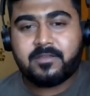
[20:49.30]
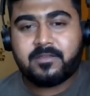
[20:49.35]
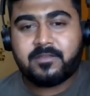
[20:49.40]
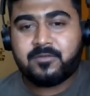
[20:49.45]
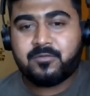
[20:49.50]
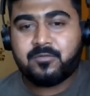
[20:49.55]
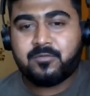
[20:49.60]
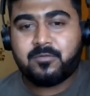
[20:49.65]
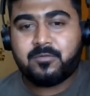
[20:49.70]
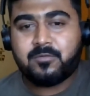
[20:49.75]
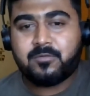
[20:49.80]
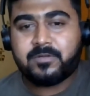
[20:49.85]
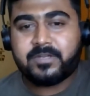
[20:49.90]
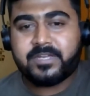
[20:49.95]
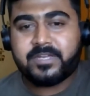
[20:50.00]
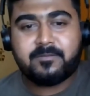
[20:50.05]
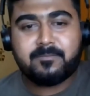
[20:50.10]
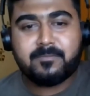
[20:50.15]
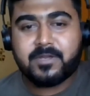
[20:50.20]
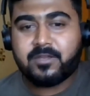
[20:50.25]
you
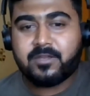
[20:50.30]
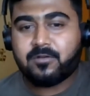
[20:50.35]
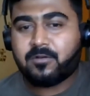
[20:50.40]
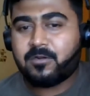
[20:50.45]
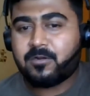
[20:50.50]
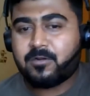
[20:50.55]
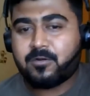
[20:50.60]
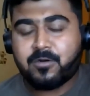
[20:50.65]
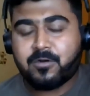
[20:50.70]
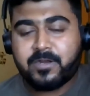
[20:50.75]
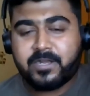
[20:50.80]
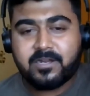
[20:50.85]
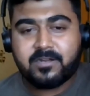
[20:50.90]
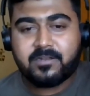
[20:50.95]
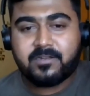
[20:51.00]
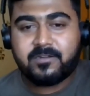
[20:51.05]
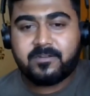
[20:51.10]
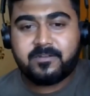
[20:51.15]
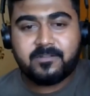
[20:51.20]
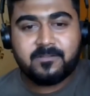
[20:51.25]
get my all contact
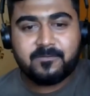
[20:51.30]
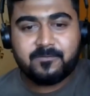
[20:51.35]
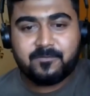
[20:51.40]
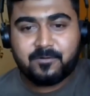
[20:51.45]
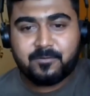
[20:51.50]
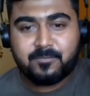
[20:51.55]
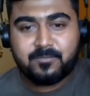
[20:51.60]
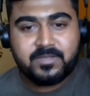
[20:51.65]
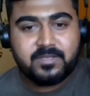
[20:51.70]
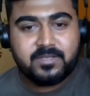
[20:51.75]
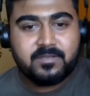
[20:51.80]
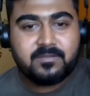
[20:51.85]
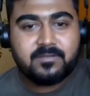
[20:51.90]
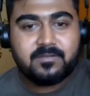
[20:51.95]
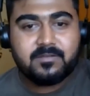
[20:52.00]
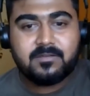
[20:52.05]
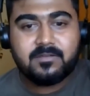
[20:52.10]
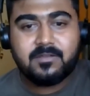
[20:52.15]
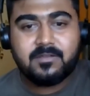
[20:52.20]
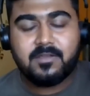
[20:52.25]
details from there
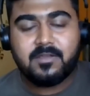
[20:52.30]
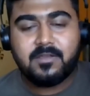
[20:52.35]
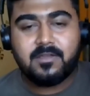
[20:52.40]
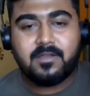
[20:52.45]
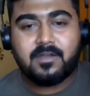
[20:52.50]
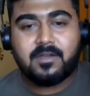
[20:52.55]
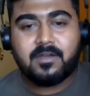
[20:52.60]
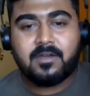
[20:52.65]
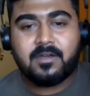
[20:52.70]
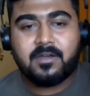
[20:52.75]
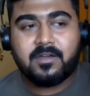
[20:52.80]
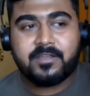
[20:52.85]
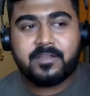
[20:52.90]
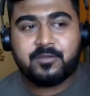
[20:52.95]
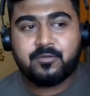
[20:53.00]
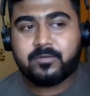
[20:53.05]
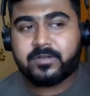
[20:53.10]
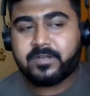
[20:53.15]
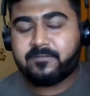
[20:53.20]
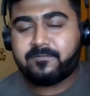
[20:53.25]
uh,
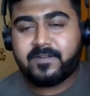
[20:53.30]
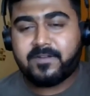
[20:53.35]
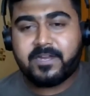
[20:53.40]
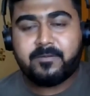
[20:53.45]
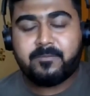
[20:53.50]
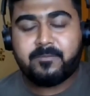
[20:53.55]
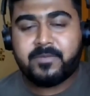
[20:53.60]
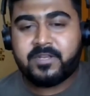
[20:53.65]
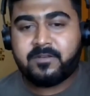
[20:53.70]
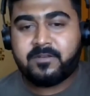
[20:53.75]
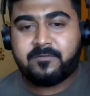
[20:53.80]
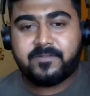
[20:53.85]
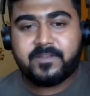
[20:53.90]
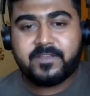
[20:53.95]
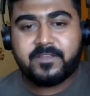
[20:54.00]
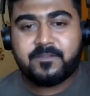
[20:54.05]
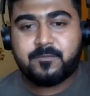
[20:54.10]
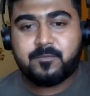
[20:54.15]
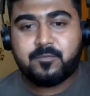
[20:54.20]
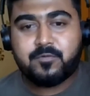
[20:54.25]
you can find me in
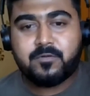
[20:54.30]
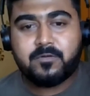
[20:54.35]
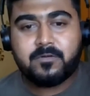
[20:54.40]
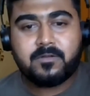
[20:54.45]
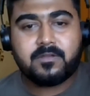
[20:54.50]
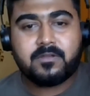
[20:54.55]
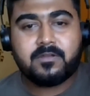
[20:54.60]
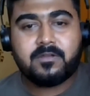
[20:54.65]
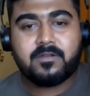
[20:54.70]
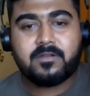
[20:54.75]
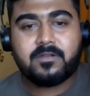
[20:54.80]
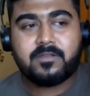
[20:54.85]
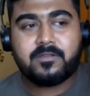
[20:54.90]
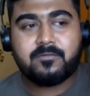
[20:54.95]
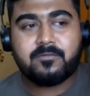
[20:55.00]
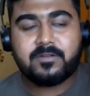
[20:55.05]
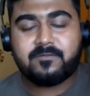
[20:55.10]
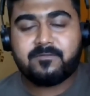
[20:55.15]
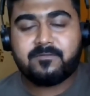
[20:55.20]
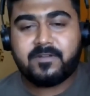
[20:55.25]
Facebook. Uh, you
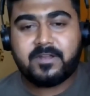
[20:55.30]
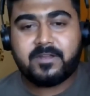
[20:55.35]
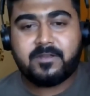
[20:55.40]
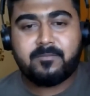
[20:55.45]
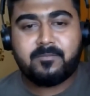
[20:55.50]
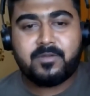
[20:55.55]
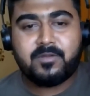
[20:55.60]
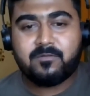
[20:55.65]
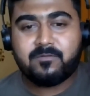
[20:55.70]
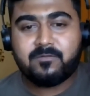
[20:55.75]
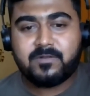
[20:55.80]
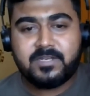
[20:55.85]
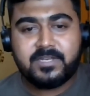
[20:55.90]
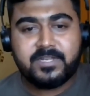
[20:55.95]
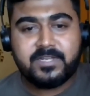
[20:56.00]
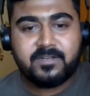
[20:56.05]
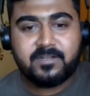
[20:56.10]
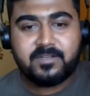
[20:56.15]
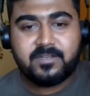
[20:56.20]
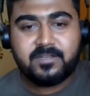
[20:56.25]
can find me over
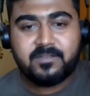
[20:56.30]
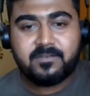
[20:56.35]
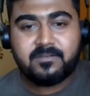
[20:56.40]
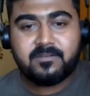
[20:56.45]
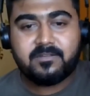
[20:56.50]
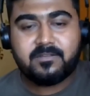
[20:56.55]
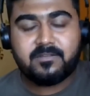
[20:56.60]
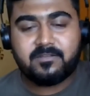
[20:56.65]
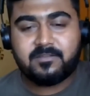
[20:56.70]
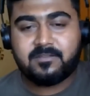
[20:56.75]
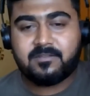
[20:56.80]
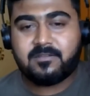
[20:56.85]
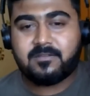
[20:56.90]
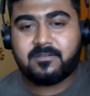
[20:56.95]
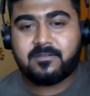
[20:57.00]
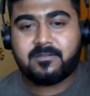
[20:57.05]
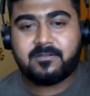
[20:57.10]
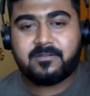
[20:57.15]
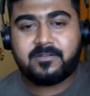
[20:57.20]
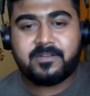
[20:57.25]
LinkedIn.
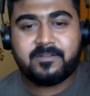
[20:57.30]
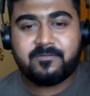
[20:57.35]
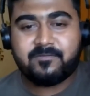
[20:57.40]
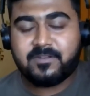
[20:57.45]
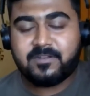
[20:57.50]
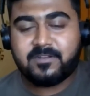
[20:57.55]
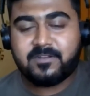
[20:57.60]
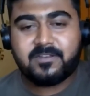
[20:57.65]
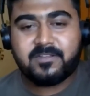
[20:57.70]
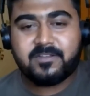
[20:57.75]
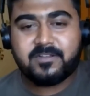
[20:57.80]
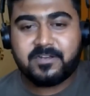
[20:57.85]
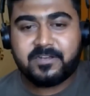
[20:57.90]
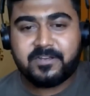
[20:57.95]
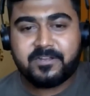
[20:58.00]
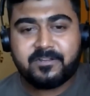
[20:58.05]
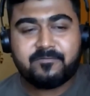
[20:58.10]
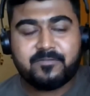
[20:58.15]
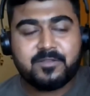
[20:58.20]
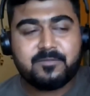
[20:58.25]
Uh, definitely
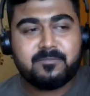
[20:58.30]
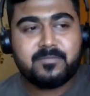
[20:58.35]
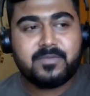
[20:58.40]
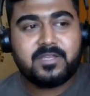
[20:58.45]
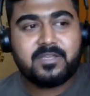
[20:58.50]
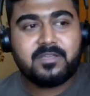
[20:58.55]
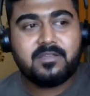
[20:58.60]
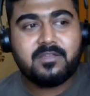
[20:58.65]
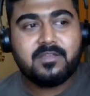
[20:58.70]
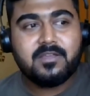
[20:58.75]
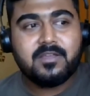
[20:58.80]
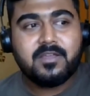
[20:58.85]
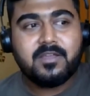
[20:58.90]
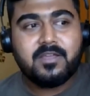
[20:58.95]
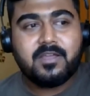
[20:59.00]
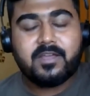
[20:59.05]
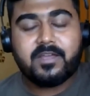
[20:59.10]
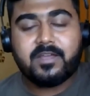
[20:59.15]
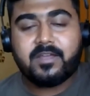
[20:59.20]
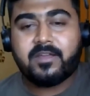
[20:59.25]
connect with me,
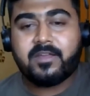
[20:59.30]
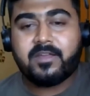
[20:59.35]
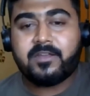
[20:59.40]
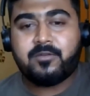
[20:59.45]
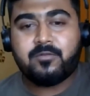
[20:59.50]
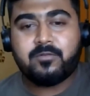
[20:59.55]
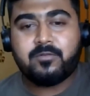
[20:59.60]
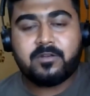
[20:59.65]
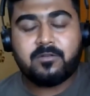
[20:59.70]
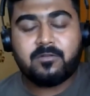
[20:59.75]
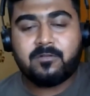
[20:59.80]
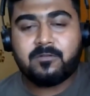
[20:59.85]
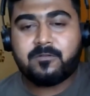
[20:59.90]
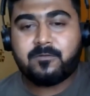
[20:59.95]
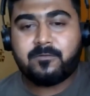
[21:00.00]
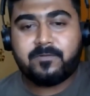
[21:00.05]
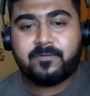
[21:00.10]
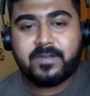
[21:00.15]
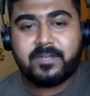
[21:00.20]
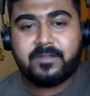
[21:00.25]
and you can also
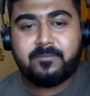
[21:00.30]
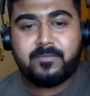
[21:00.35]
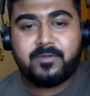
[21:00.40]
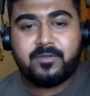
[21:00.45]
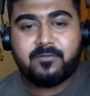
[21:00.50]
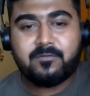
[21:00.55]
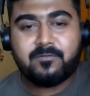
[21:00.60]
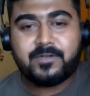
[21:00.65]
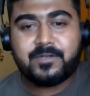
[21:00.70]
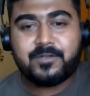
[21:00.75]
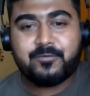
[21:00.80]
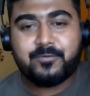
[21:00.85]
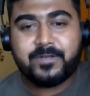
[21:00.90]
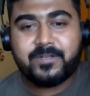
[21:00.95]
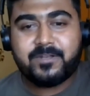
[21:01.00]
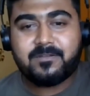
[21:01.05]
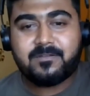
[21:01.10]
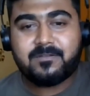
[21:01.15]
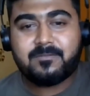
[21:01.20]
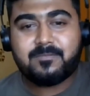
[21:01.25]
find me over
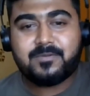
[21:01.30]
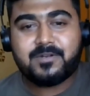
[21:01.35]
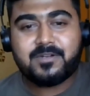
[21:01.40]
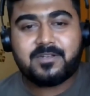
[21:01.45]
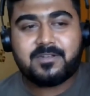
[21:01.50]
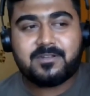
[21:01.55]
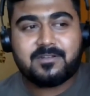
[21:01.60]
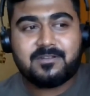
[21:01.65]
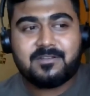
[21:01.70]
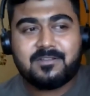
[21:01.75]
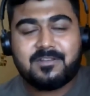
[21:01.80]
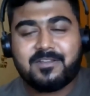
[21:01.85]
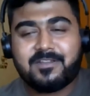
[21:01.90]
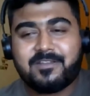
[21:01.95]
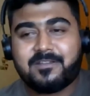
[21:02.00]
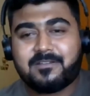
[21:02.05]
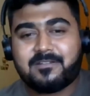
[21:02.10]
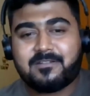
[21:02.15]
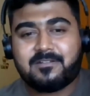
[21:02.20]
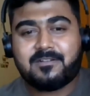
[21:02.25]
Twitter. But uh,
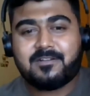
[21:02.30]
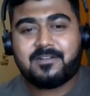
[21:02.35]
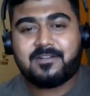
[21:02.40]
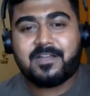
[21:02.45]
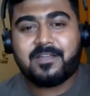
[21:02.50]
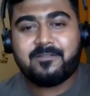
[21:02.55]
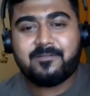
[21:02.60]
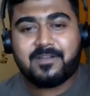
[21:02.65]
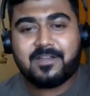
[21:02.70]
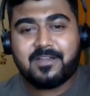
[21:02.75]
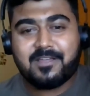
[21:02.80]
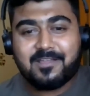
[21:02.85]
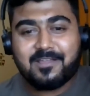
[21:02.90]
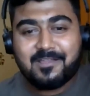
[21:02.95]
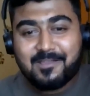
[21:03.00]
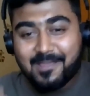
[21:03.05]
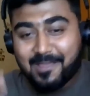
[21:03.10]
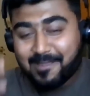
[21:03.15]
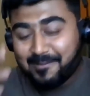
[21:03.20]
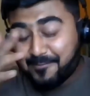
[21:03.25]
like uh, I,
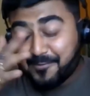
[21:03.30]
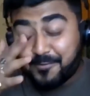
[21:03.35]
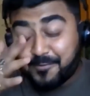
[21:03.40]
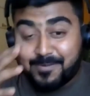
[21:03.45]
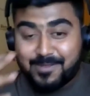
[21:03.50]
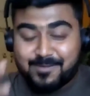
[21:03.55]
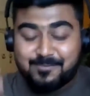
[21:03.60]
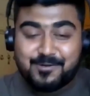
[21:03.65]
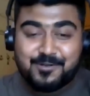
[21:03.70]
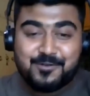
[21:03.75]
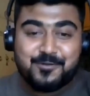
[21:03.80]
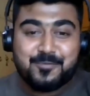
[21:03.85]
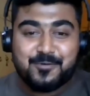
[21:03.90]
I, I won't be able to